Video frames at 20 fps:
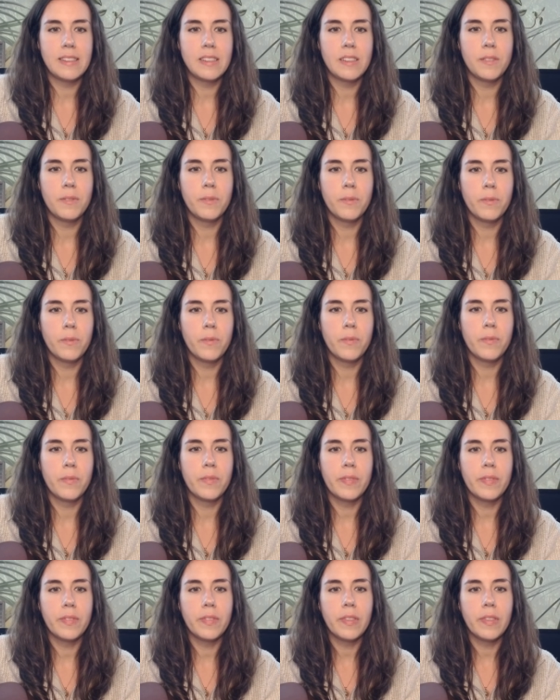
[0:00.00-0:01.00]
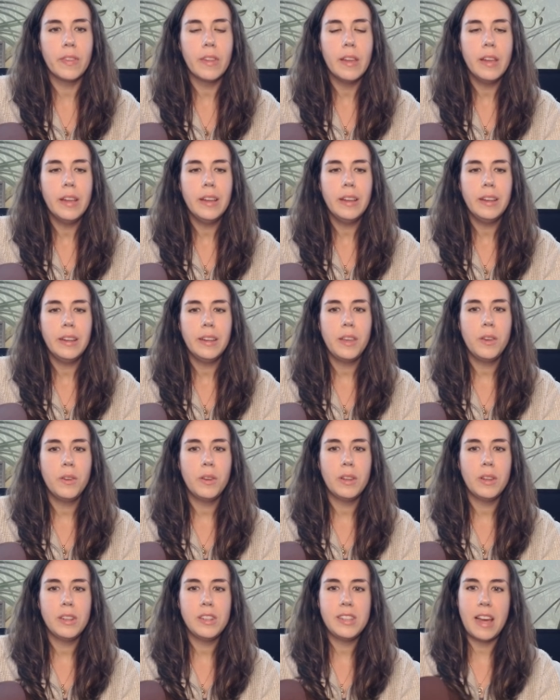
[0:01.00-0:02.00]
You
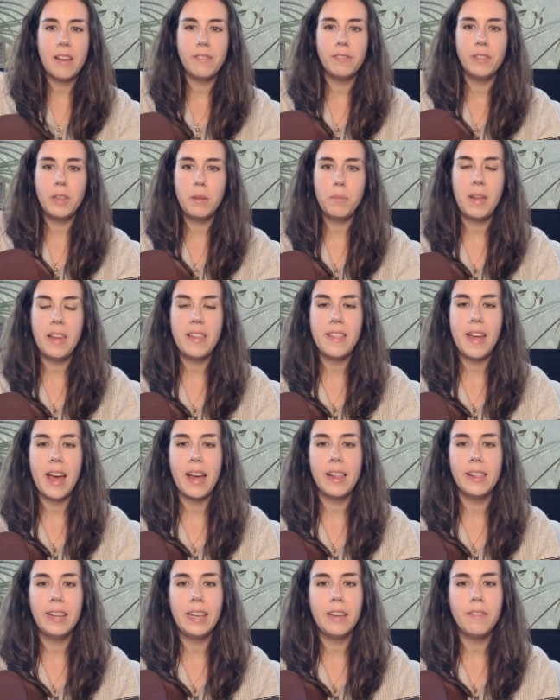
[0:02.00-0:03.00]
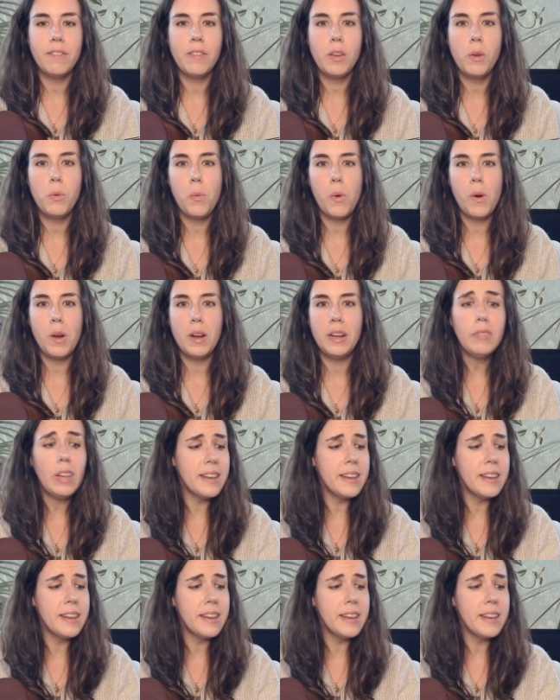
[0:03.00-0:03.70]
can definitely play that lick if you want.